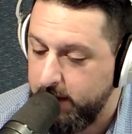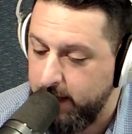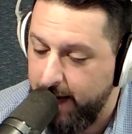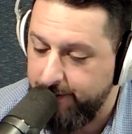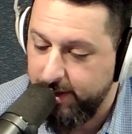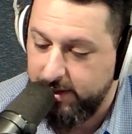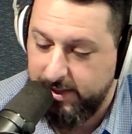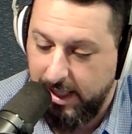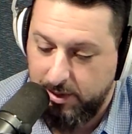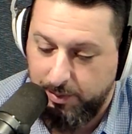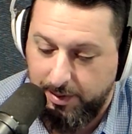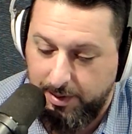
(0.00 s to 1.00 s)
and having
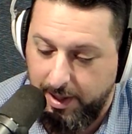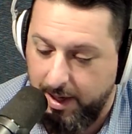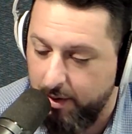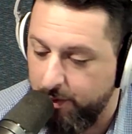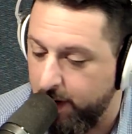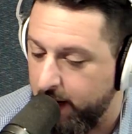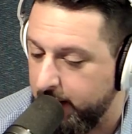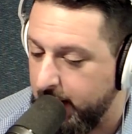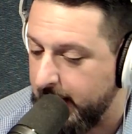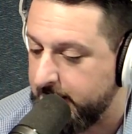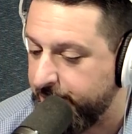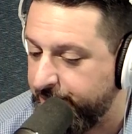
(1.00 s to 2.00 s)
sex with you know uh,
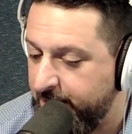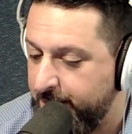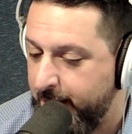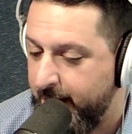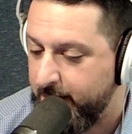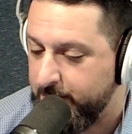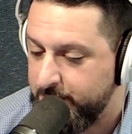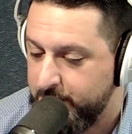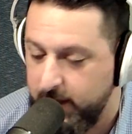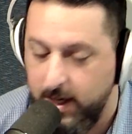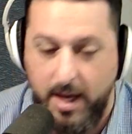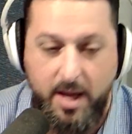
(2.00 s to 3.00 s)
lots of females
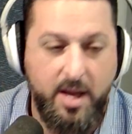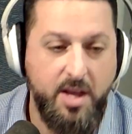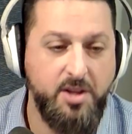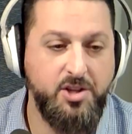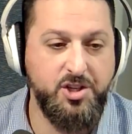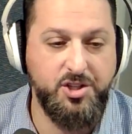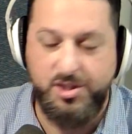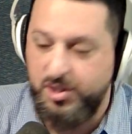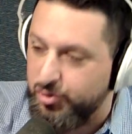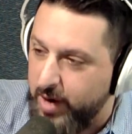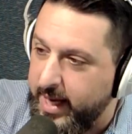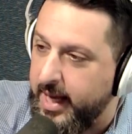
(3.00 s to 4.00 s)
and just
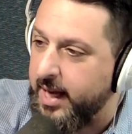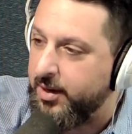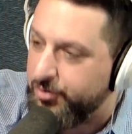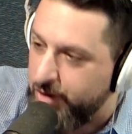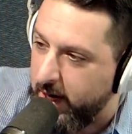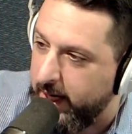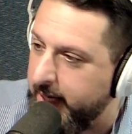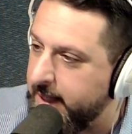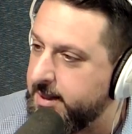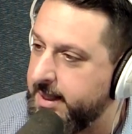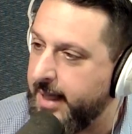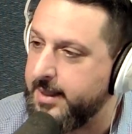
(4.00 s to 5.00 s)
drinking and drugging
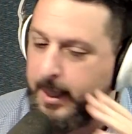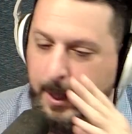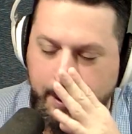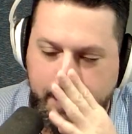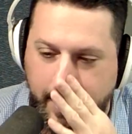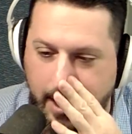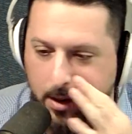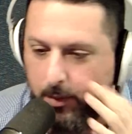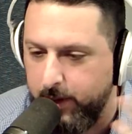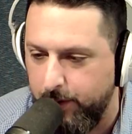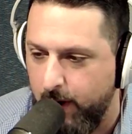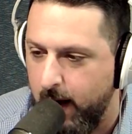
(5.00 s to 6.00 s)
and sexing. And it's like, oh
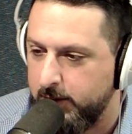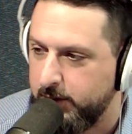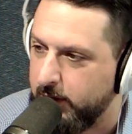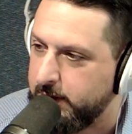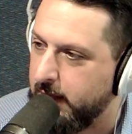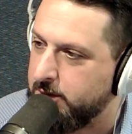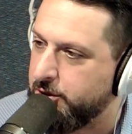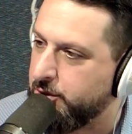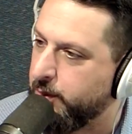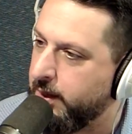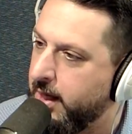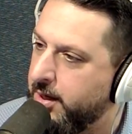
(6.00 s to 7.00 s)
well, they're rock stars. That's
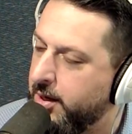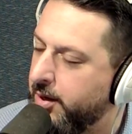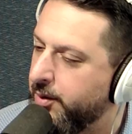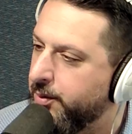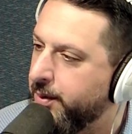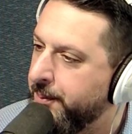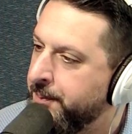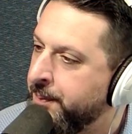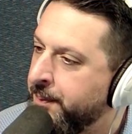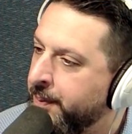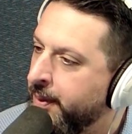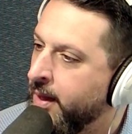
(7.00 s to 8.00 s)
just what they do.
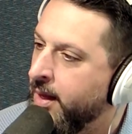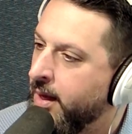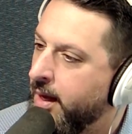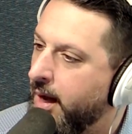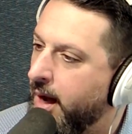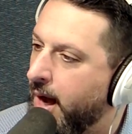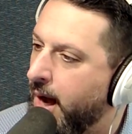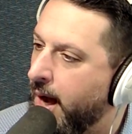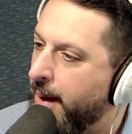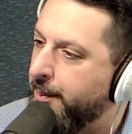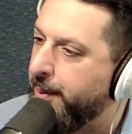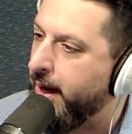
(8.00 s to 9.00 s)

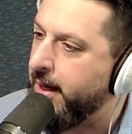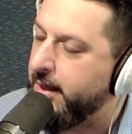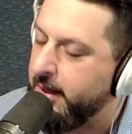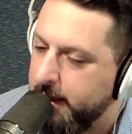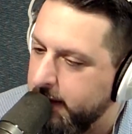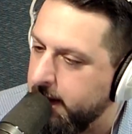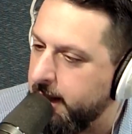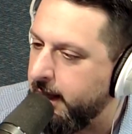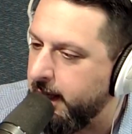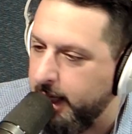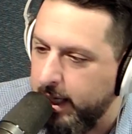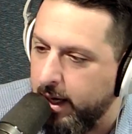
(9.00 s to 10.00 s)
Uh, but
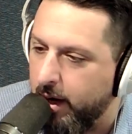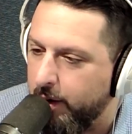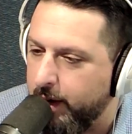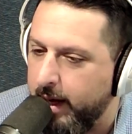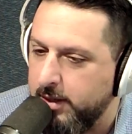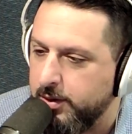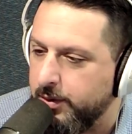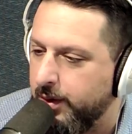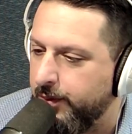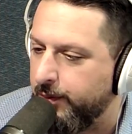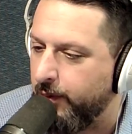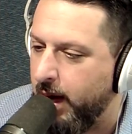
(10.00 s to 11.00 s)
okay, so
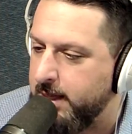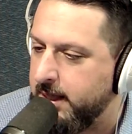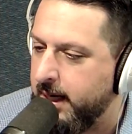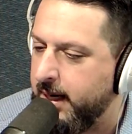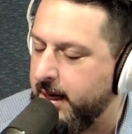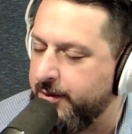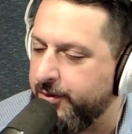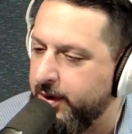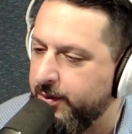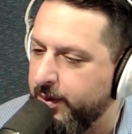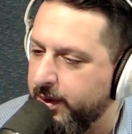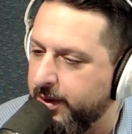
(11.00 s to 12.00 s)
then why is it any
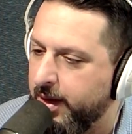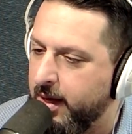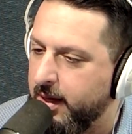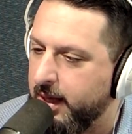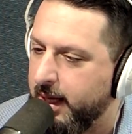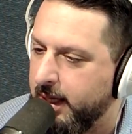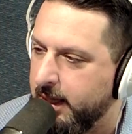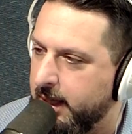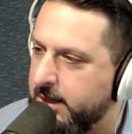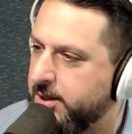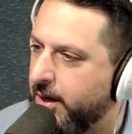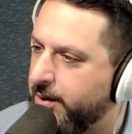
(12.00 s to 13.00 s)
different with uh, like a
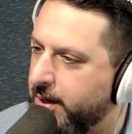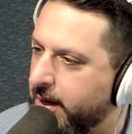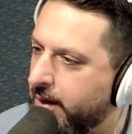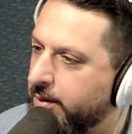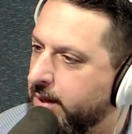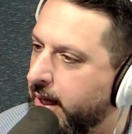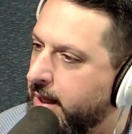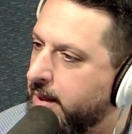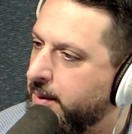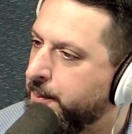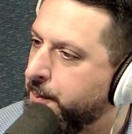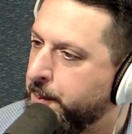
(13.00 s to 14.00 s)
Lizzo? You know, like.
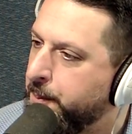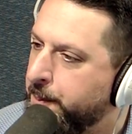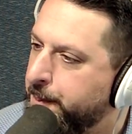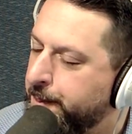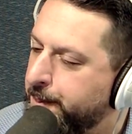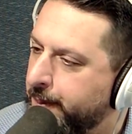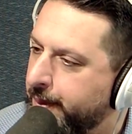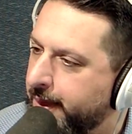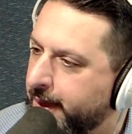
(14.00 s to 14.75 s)
Yeah. It